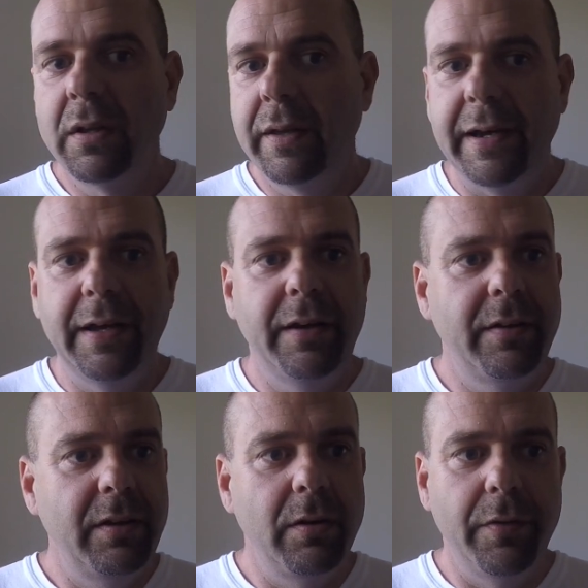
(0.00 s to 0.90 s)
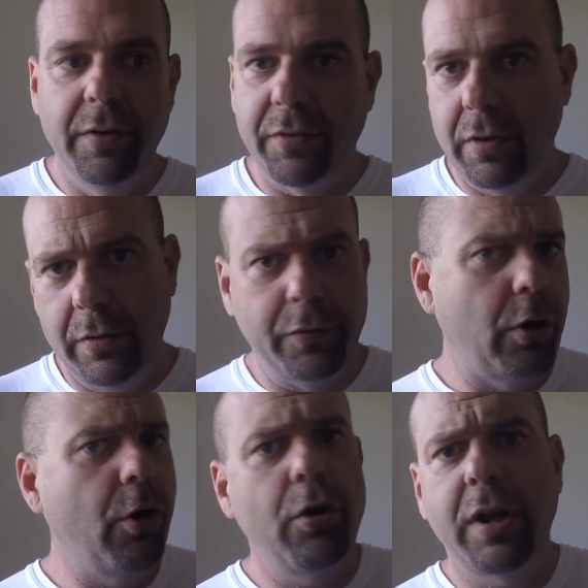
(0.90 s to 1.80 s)
there's a
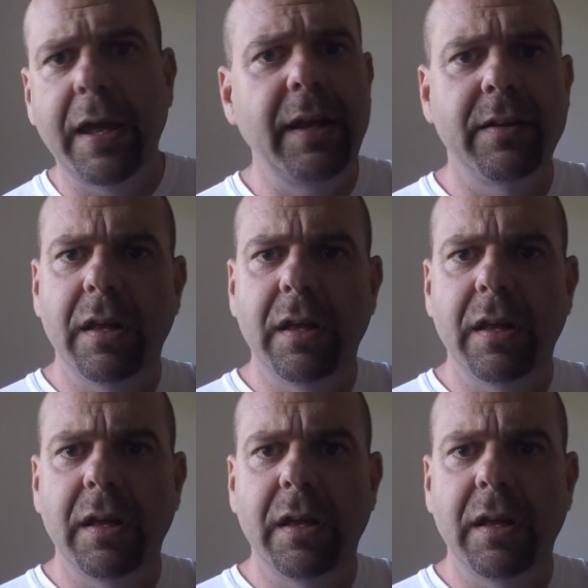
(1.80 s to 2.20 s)
hurricane